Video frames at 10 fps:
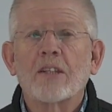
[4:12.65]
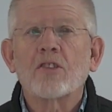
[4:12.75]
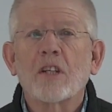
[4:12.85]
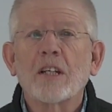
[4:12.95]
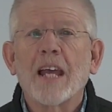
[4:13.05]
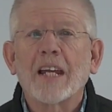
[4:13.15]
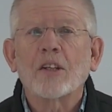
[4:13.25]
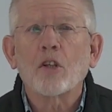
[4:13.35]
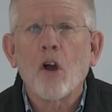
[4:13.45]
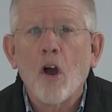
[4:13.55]
sin
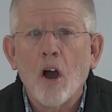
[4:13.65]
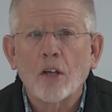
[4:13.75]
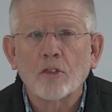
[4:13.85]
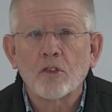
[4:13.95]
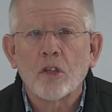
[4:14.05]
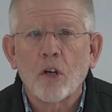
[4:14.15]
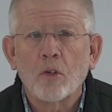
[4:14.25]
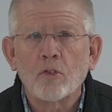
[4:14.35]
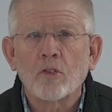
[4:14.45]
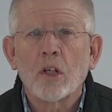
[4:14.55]
had caused
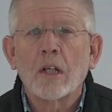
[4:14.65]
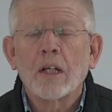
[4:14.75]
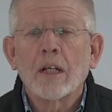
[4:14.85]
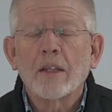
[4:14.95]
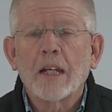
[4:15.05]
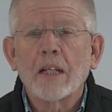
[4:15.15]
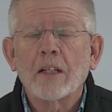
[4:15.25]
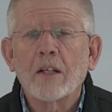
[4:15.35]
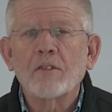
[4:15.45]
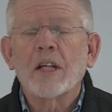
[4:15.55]
those that he loved.